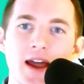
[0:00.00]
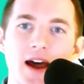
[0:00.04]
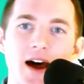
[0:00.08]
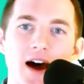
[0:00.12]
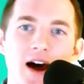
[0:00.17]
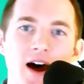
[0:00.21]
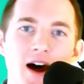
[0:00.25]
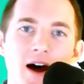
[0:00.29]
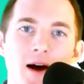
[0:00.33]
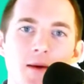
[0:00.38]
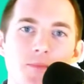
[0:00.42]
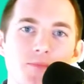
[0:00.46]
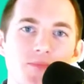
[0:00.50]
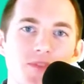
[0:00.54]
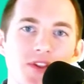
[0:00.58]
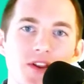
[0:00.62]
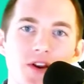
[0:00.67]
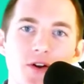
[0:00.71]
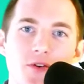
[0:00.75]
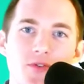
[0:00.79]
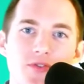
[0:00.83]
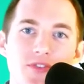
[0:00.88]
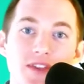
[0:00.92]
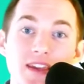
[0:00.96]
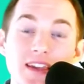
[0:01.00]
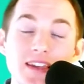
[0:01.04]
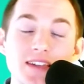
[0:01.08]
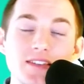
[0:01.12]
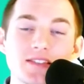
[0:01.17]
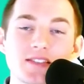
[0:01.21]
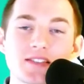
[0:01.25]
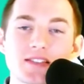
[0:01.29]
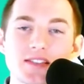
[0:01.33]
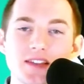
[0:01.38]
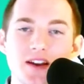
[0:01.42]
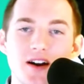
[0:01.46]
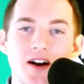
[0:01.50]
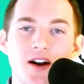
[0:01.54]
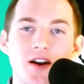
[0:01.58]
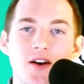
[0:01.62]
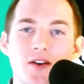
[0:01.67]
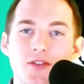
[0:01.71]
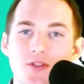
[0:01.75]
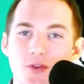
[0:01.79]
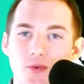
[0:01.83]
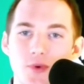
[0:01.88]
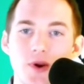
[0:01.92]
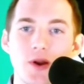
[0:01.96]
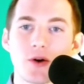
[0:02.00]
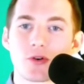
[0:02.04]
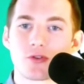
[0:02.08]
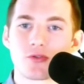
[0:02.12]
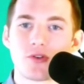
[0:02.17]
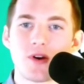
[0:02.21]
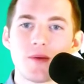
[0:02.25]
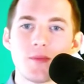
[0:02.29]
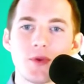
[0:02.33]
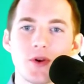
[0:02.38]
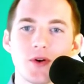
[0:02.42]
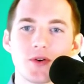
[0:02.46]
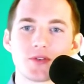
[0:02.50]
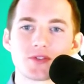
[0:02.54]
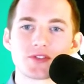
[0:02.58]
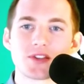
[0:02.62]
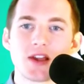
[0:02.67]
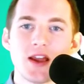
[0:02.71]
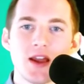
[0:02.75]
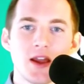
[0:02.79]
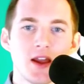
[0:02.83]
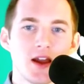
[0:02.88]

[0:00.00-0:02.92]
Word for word: Um, you know, these are the real criminals.